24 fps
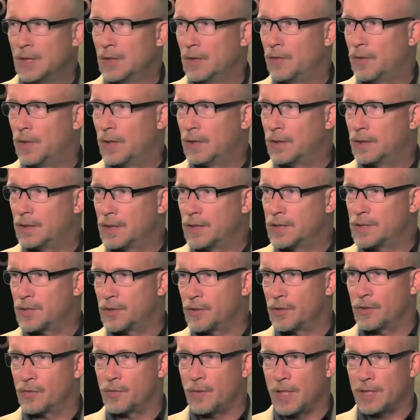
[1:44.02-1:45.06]
Well, it's a
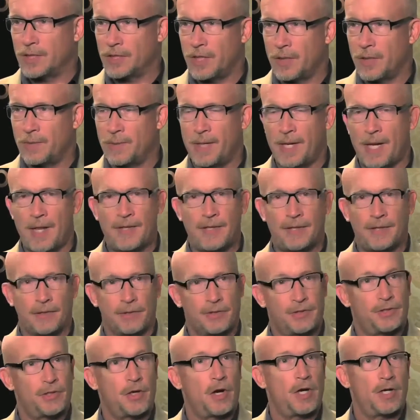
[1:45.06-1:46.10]
good question. I mean, I think there are
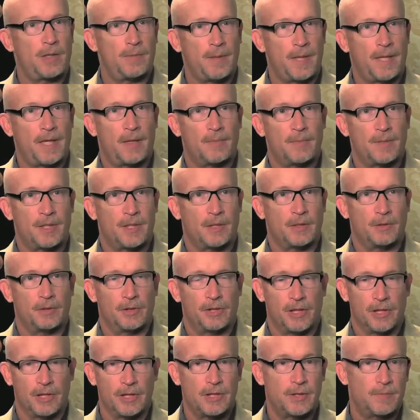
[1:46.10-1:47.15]
starting to become
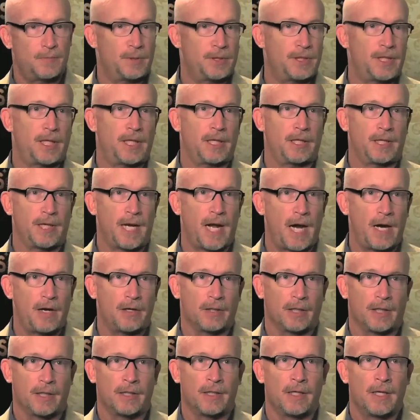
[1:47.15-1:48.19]
solutions, particularly in
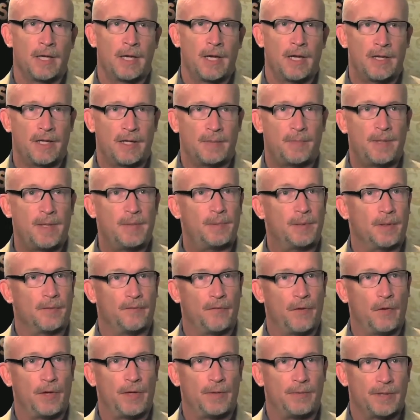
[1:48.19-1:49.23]
Ireland. I think people are
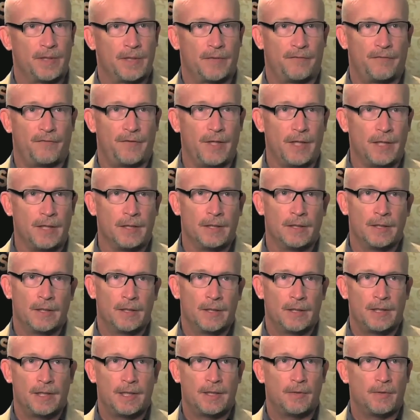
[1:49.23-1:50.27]
voting with their feet.
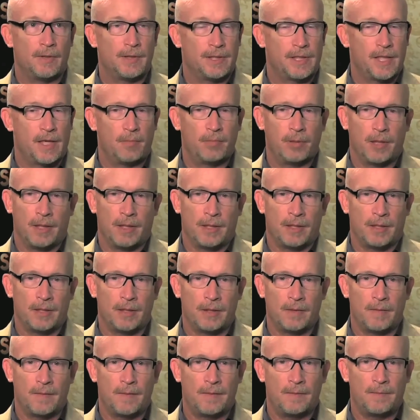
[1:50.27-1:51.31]
You know, in Dublin,
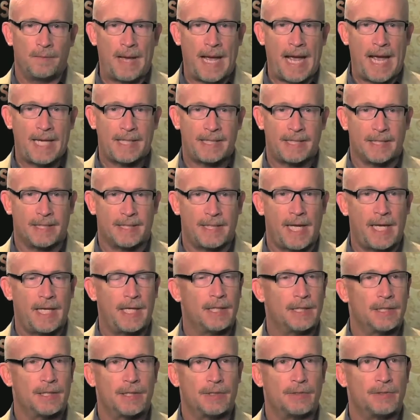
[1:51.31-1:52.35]
mass
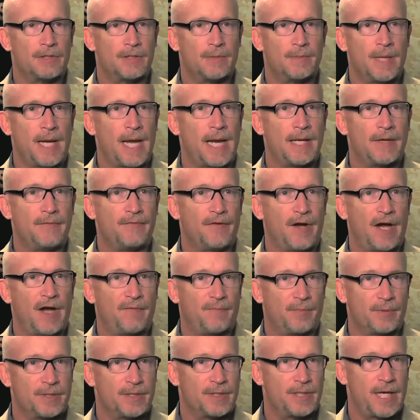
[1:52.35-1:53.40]
attendance used to be
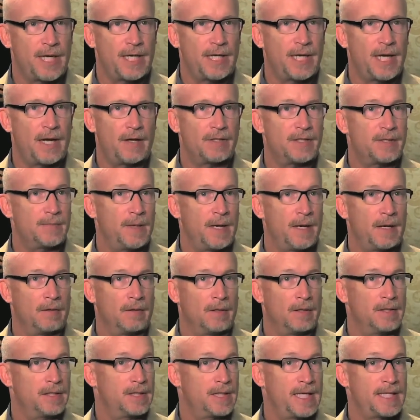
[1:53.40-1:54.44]
85%. Now
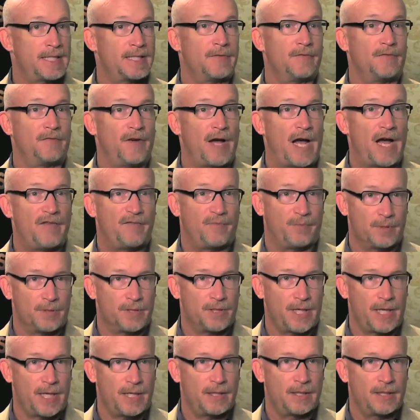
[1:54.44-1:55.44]
it's less than 5%.